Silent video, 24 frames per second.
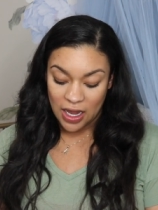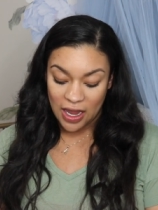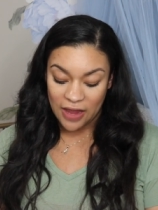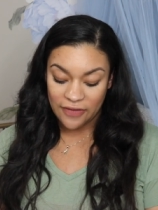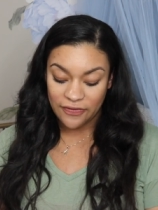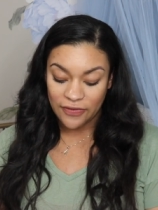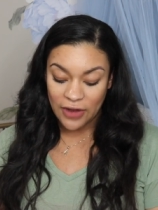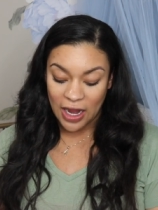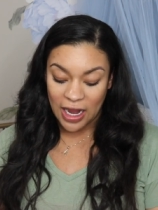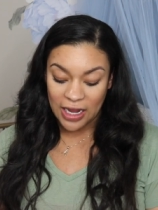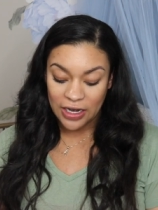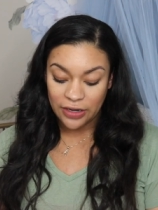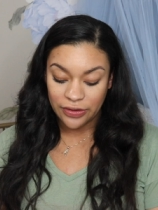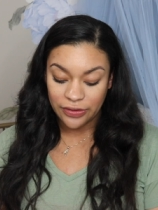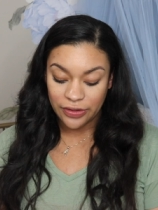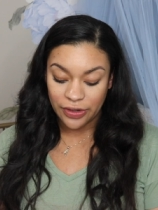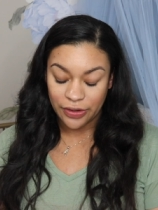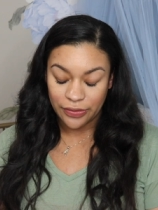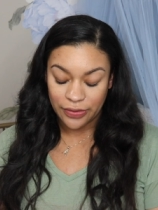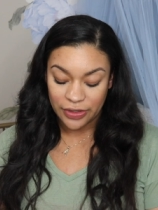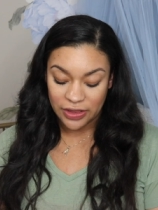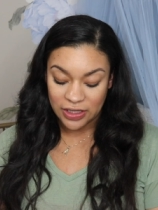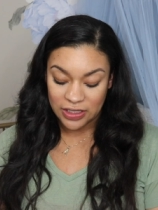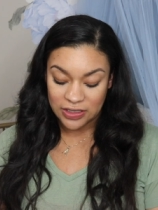I've, I do not
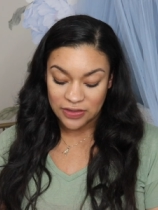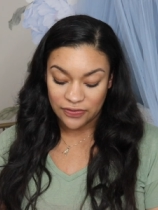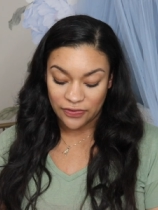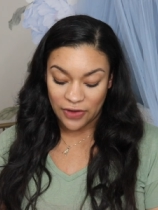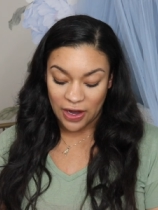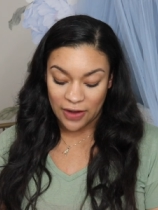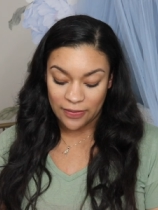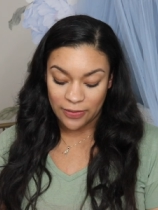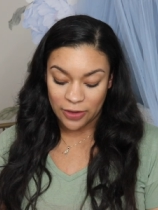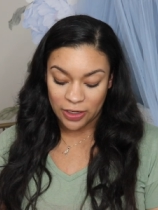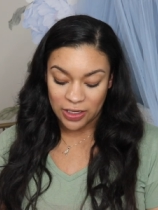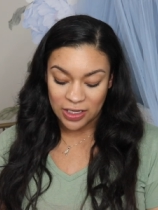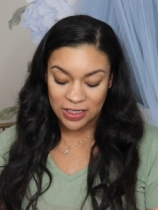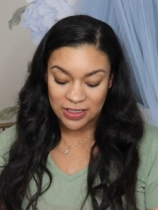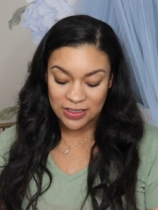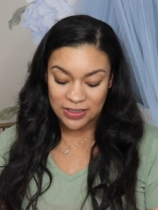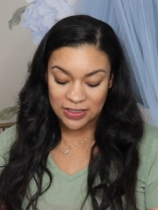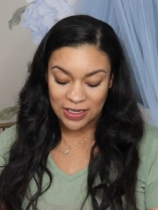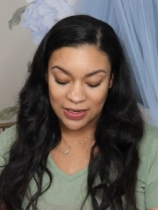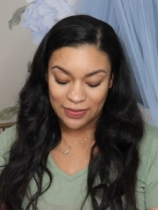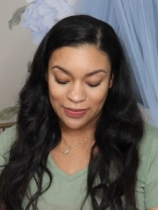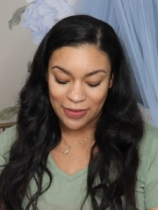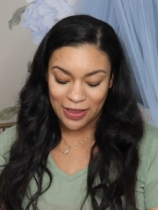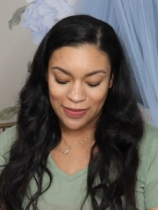know what this fabric is,
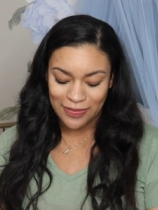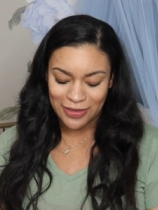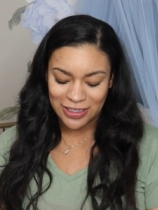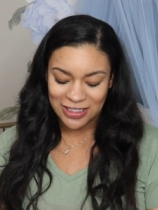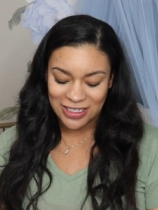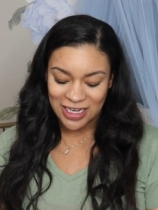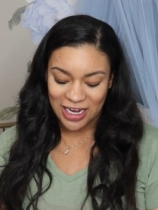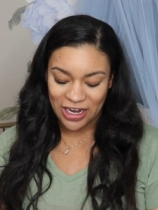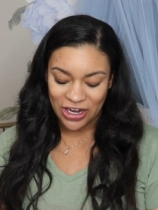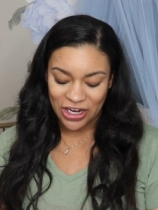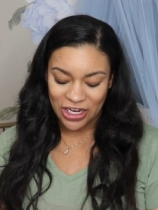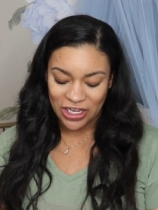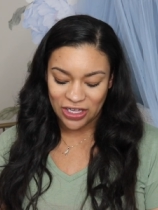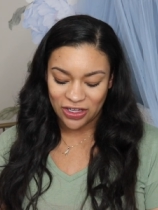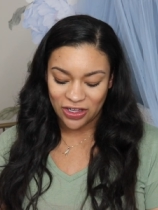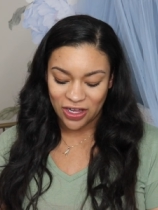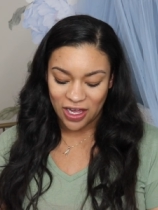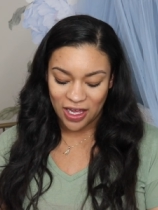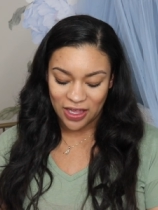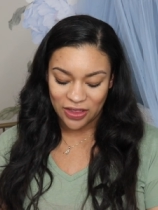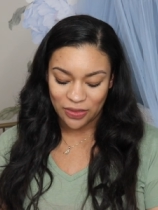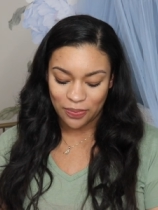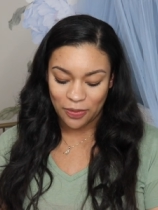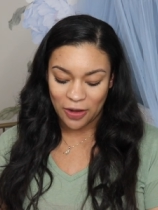like maybe terry
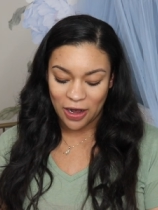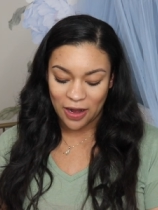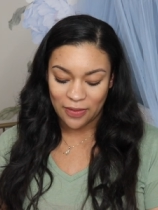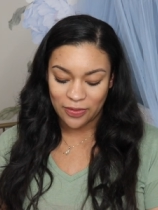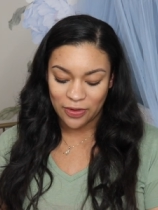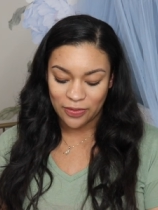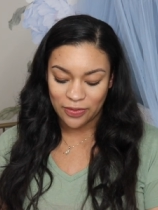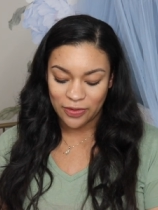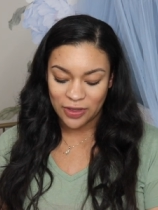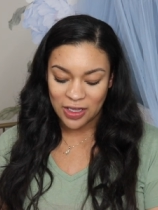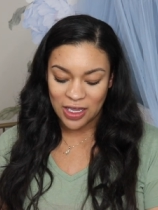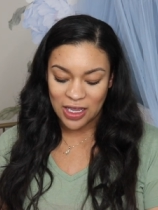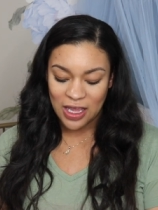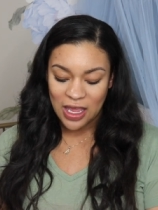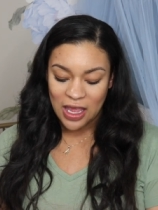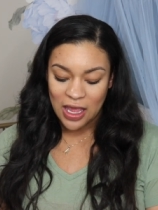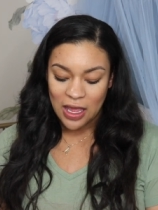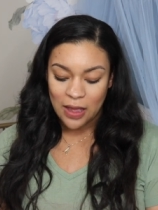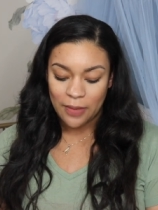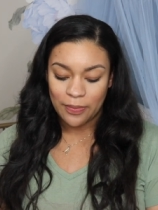cloth probably,